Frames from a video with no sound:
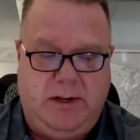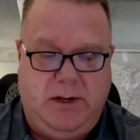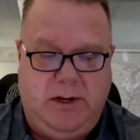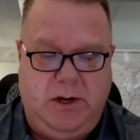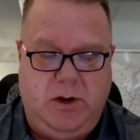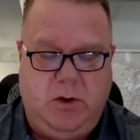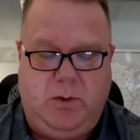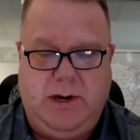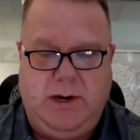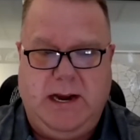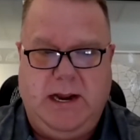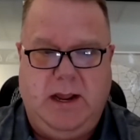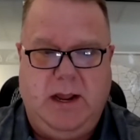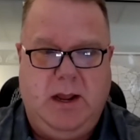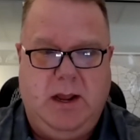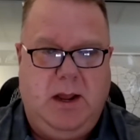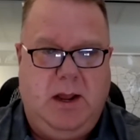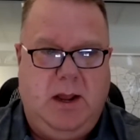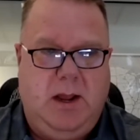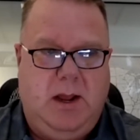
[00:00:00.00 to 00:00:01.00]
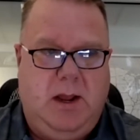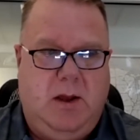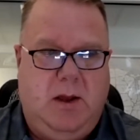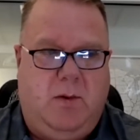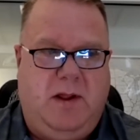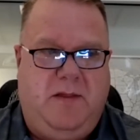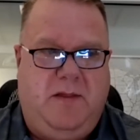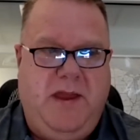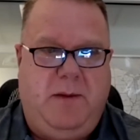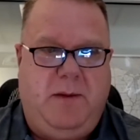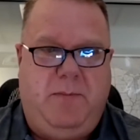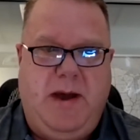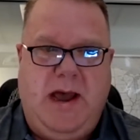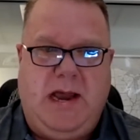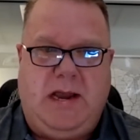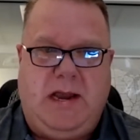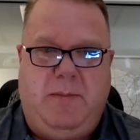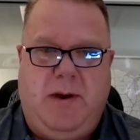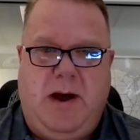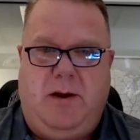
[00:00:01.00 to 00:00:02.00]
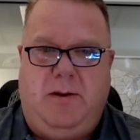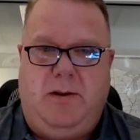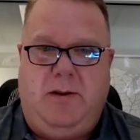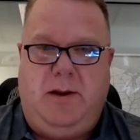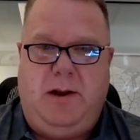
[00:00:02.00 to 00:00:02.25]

When I think back about,